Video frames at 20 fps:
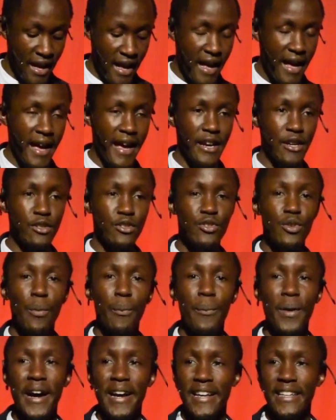and also
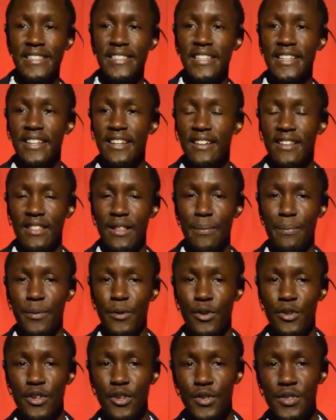marketing the
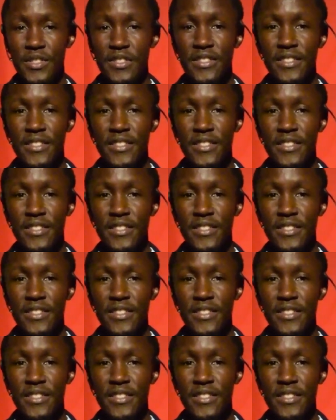produce